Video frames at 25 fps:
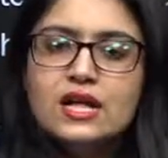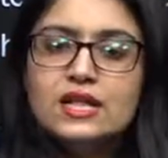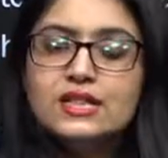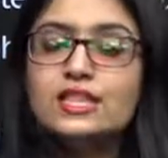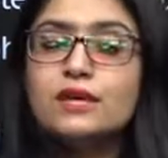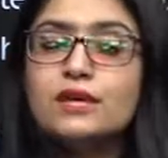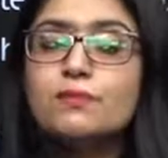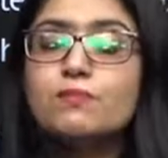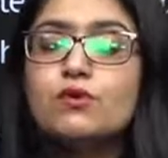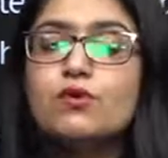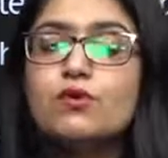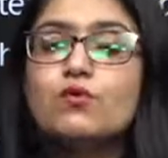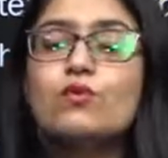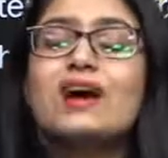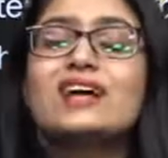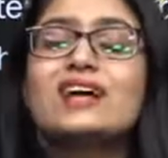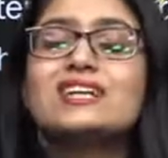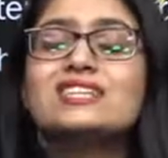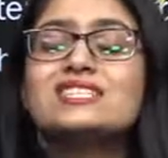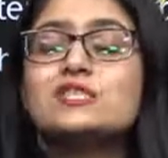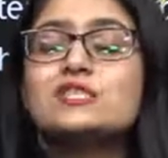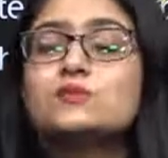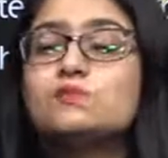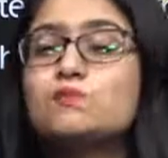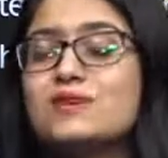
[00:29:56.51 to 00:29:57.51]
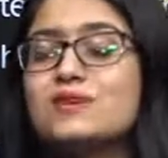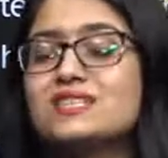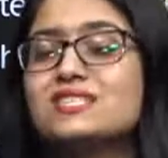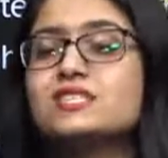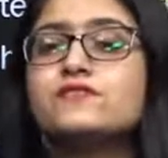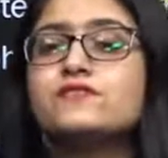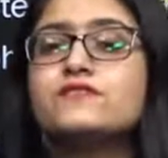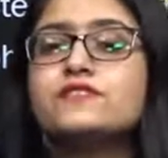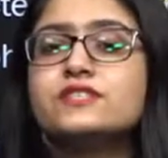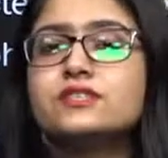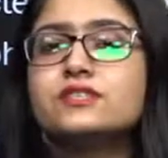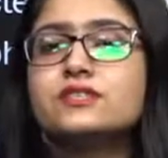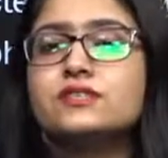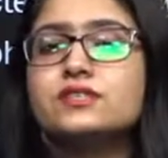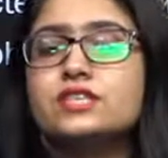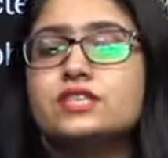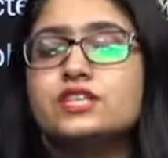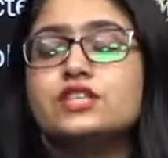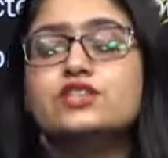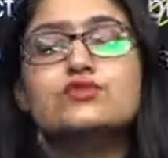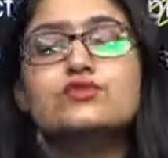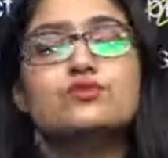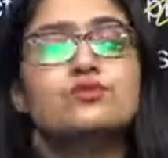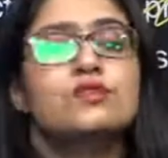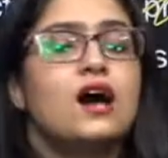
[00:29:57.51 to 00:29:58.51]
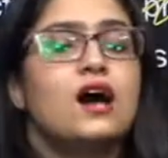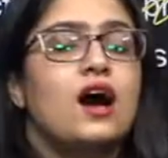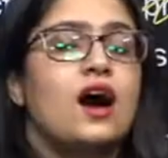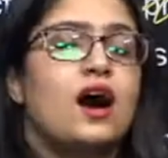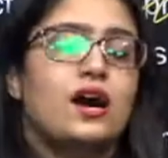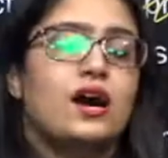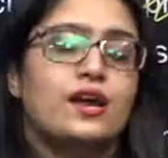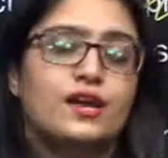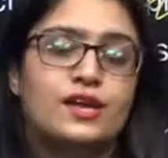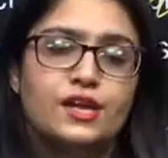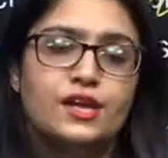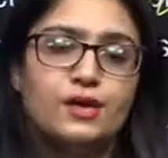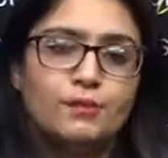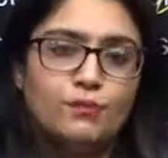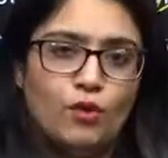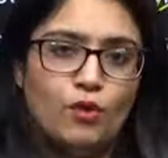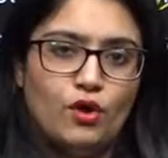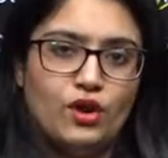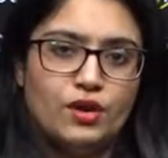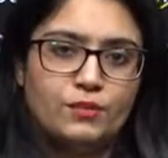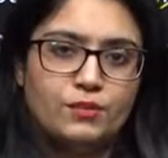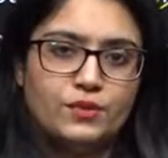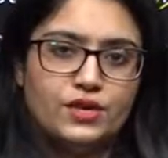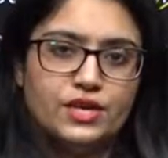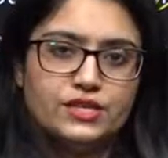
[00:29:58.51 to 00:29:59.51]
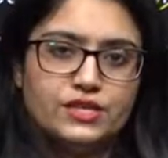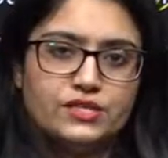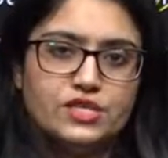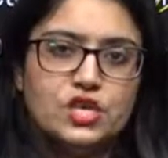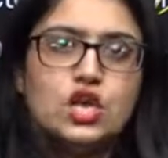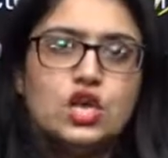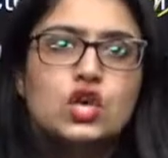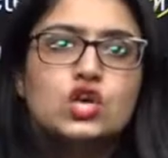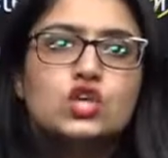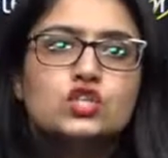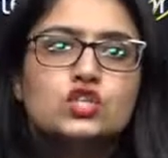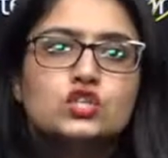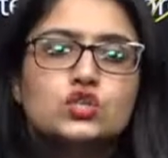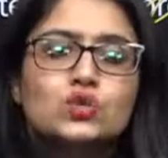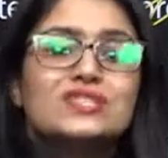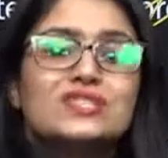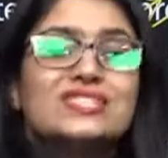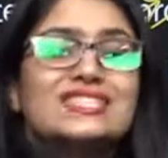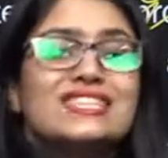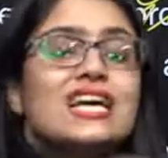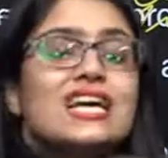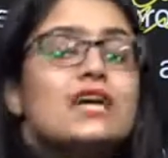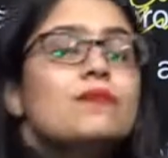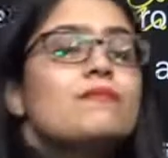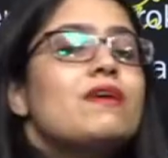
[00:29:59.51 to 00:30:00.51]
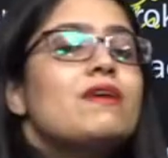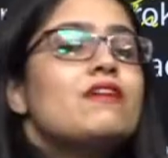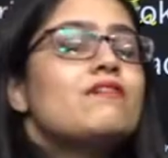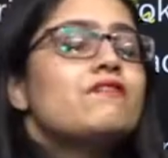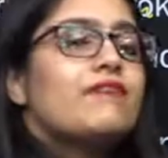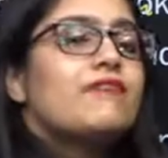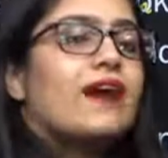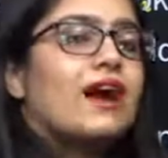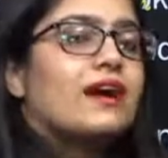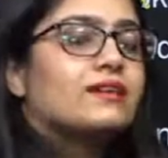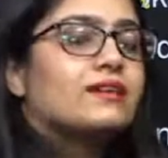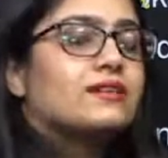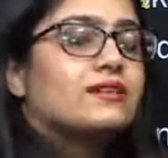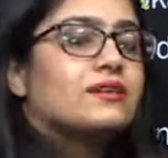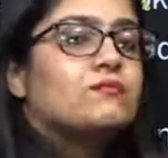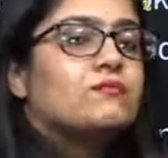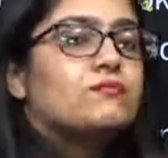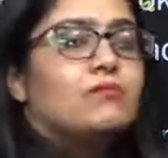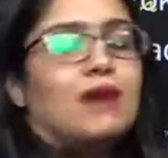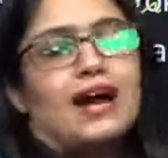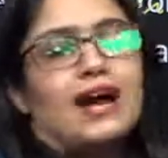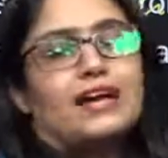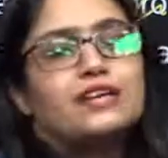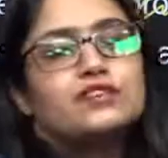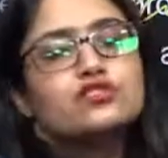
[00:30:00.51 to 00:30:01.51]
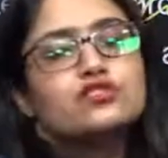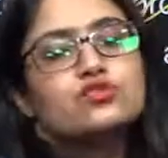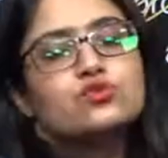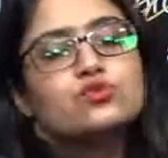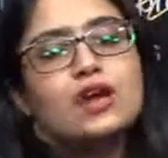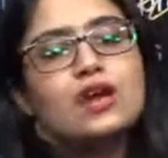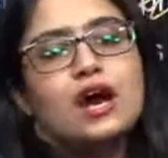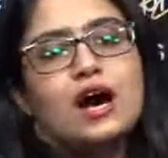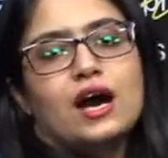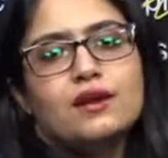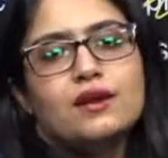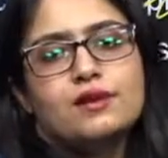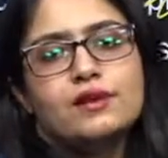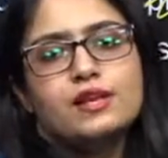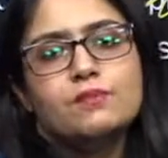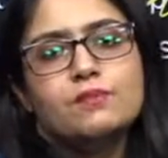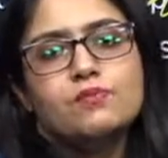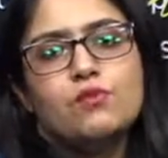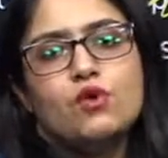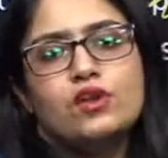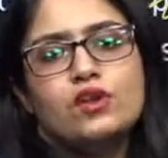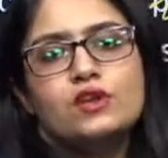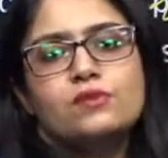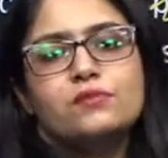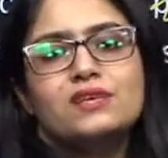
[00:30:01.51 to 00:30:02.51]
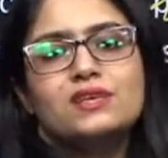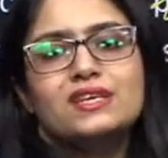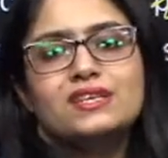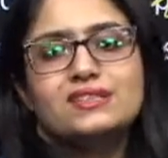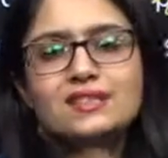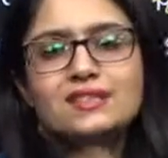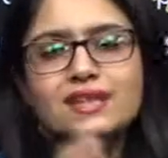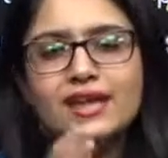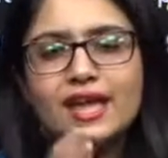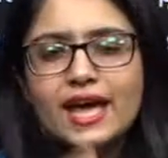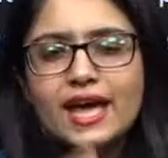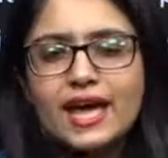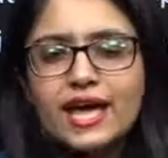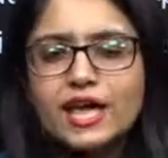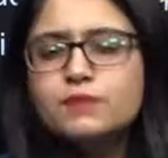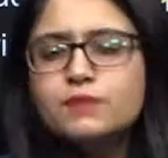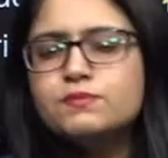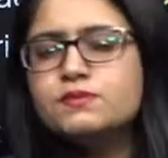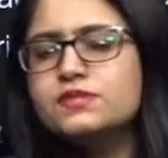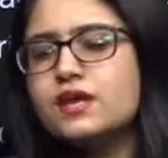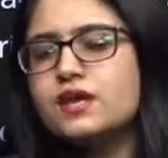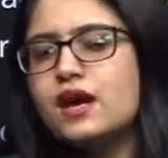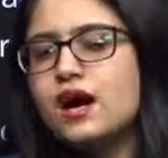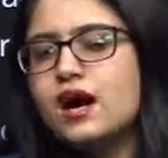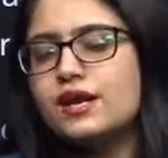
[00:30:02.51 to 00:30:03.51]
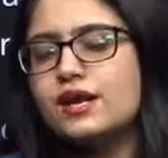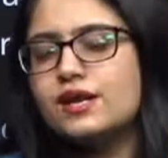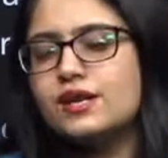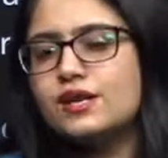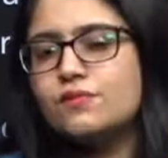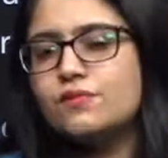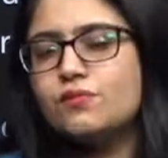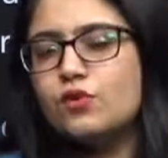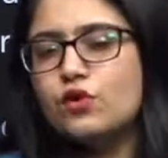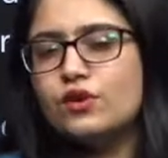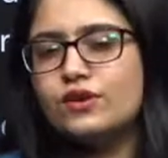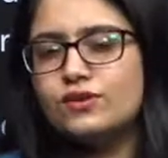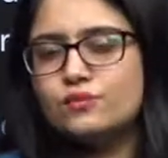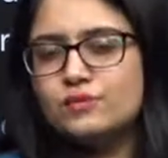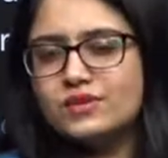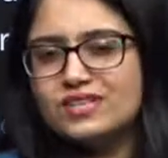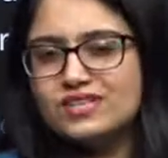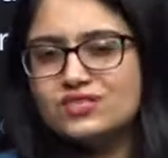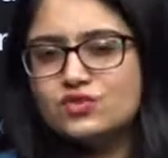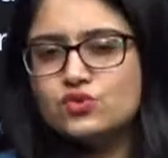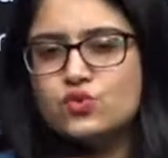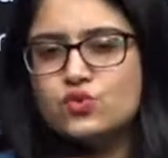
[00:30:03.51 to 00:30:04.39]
They provide specificity to the RNA polymerase. So sigma factor binds to the RNA polymerase and helps the RNA polymerase